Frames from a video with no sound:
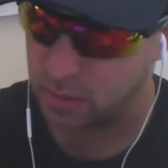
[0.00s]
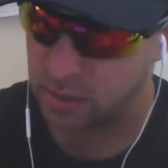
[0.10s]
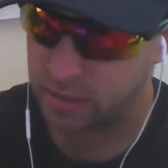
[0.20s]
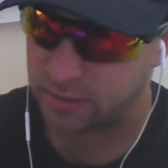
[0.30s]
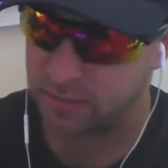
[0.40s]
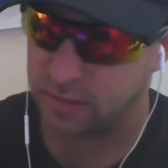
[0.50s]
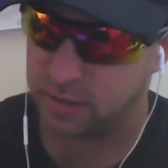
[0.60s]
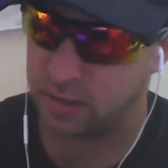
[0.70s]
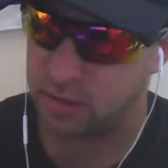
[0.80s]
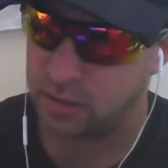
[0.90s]
Let's see
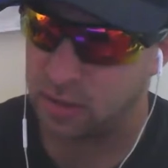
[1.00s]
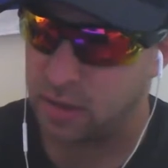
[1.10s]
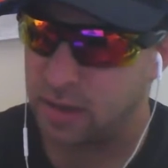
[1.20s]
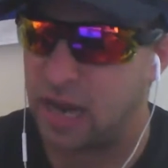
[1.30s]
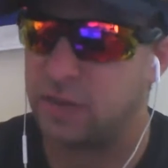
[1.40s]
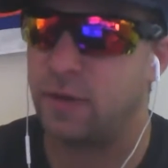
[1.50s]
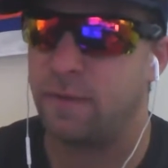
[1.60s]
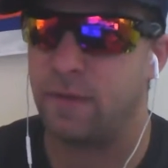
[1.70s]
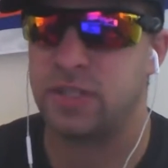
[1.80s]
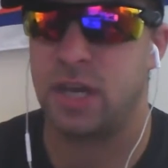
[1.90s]
here.
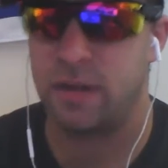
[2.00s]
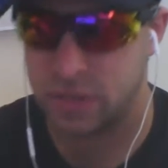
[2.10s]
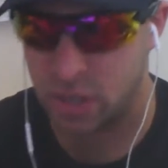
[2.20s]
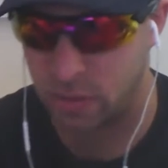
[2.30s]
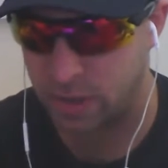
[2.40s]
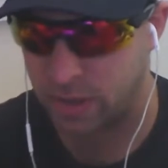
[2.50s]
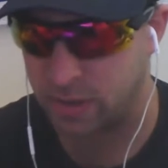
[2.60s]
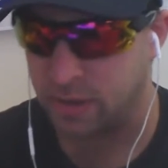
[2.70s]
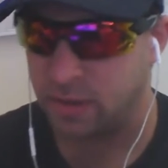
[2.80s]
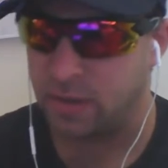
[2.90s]
Nashville versus Arizona.